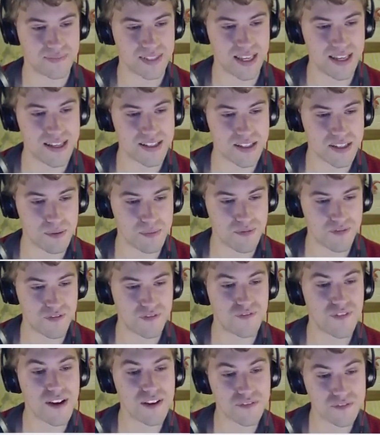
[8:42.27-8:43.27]
Is the
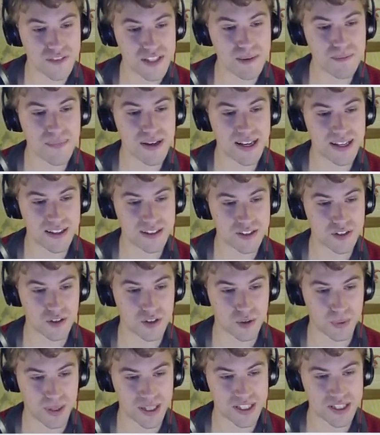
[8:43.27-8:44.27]
$50 million
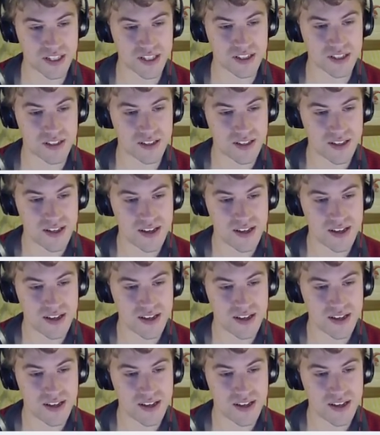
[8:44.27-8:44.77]
question.